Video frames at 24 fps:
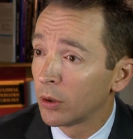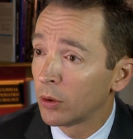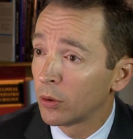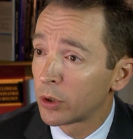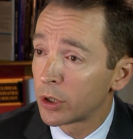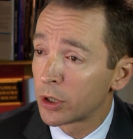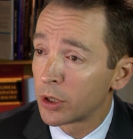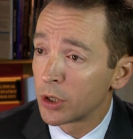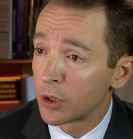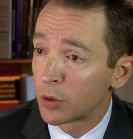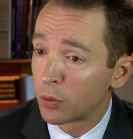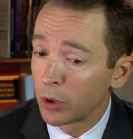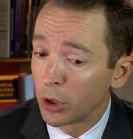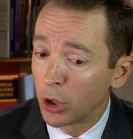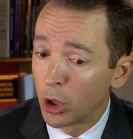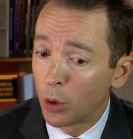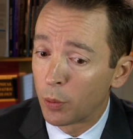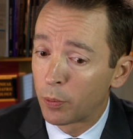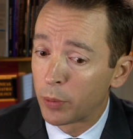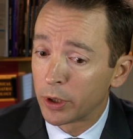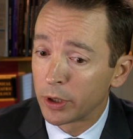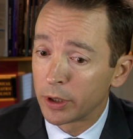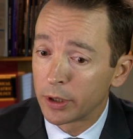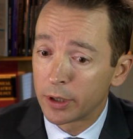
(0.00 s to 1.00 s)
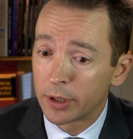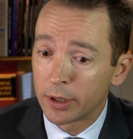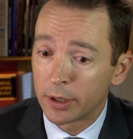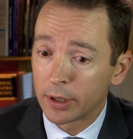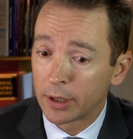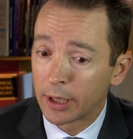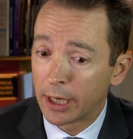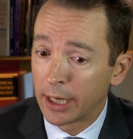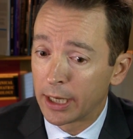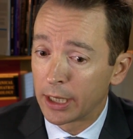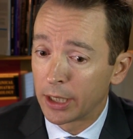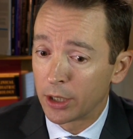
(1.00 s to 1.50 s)
Since we
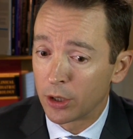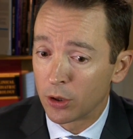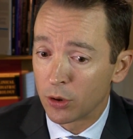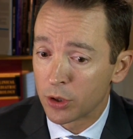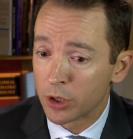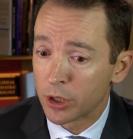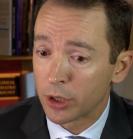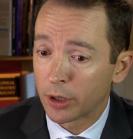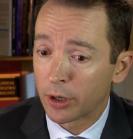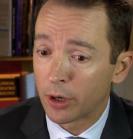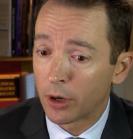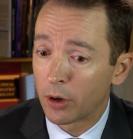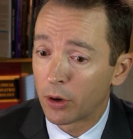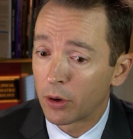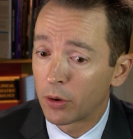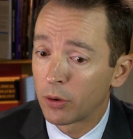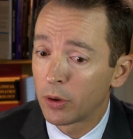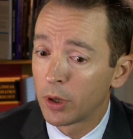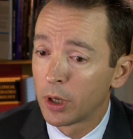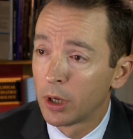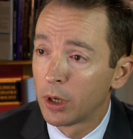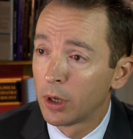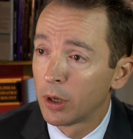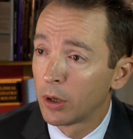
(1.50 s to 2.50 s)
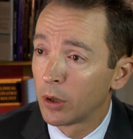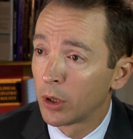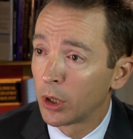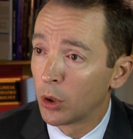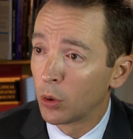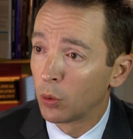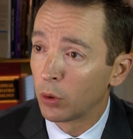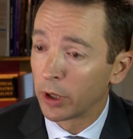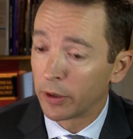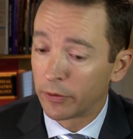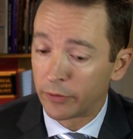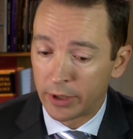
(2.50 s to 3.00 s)
opened 8 years ago,
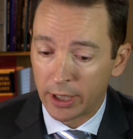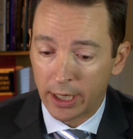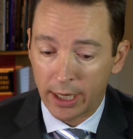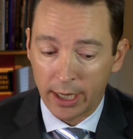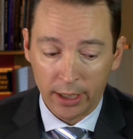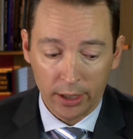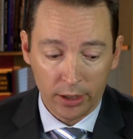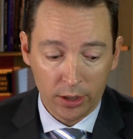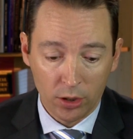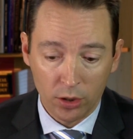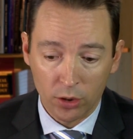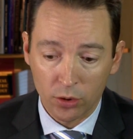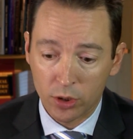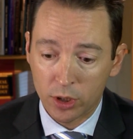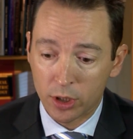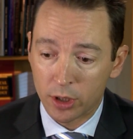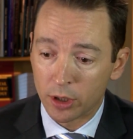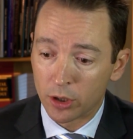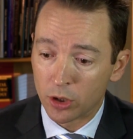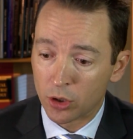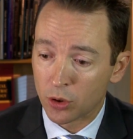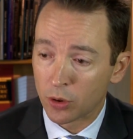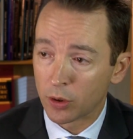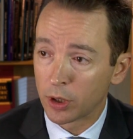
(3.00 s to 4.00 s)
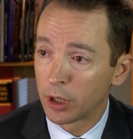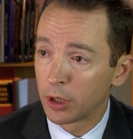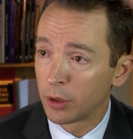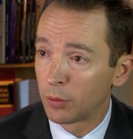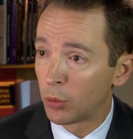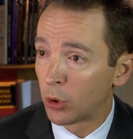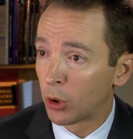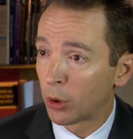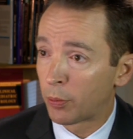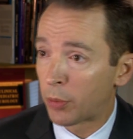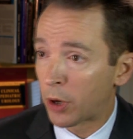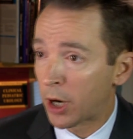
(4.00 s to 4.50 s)
we have diagnosed and treated
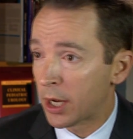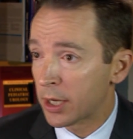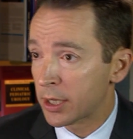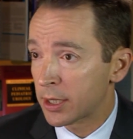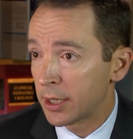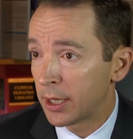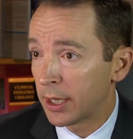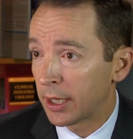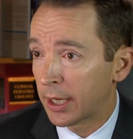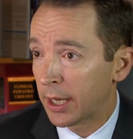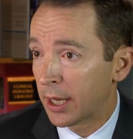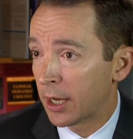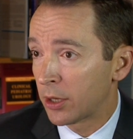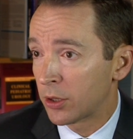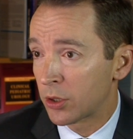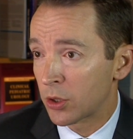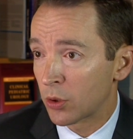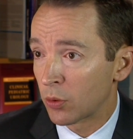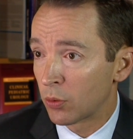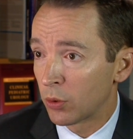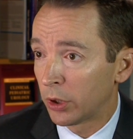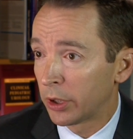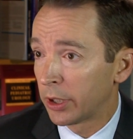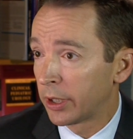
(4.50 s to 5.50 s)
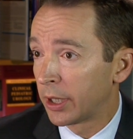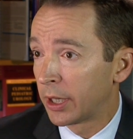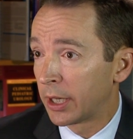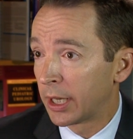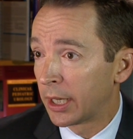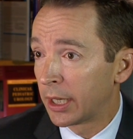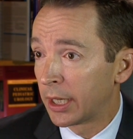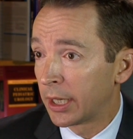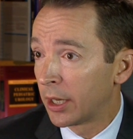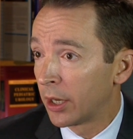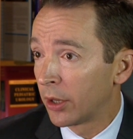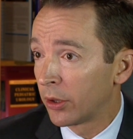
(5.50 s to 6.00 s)
more prostate cancer really than
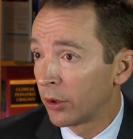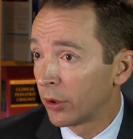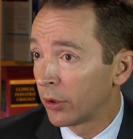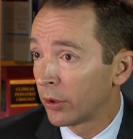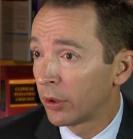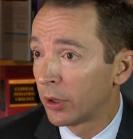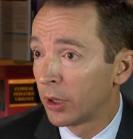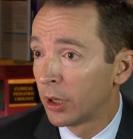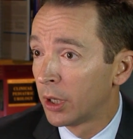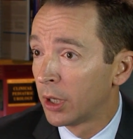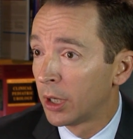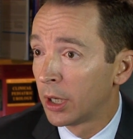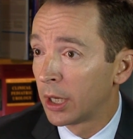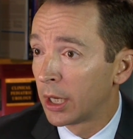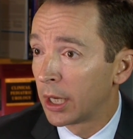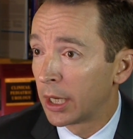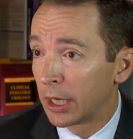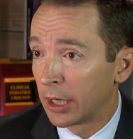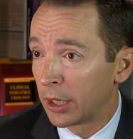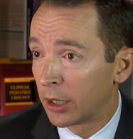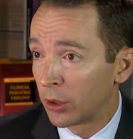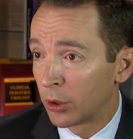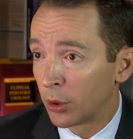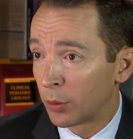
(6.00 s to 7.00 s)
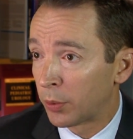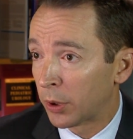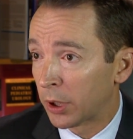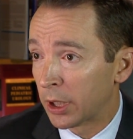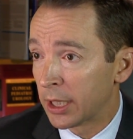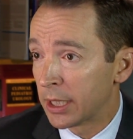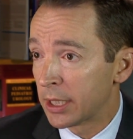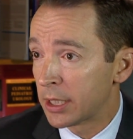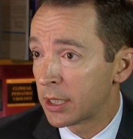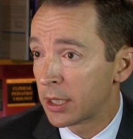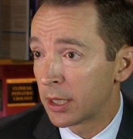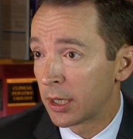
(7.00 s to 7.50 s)
any other
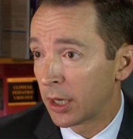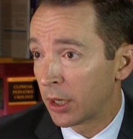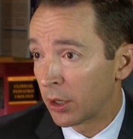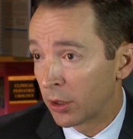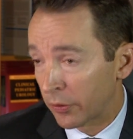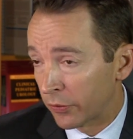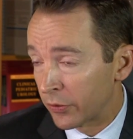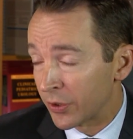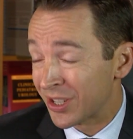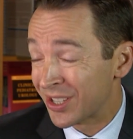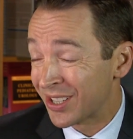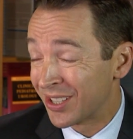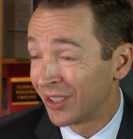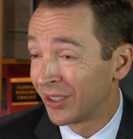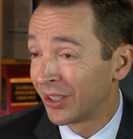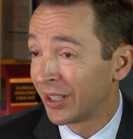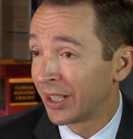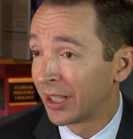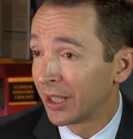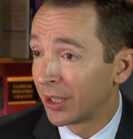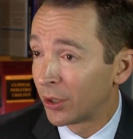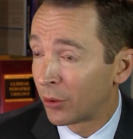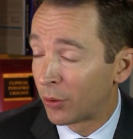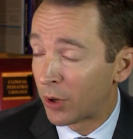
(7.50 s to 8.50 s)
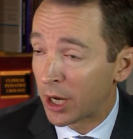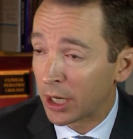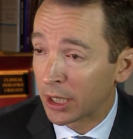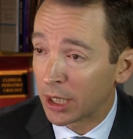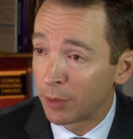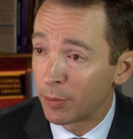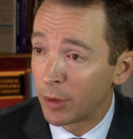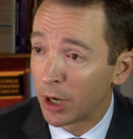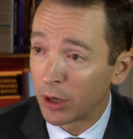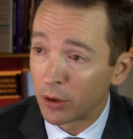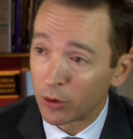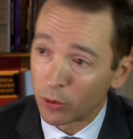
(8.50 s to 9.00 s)
place, any other facility in the
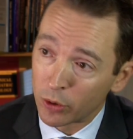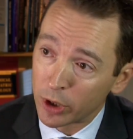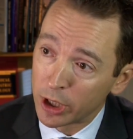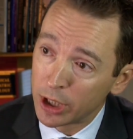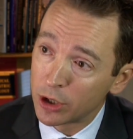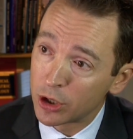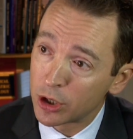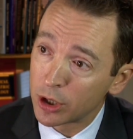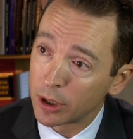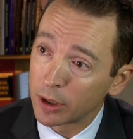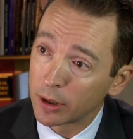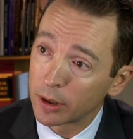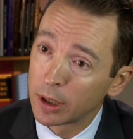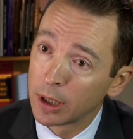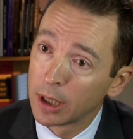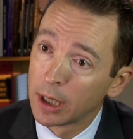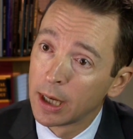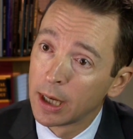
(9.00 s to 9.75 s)
Rocky Mountain region.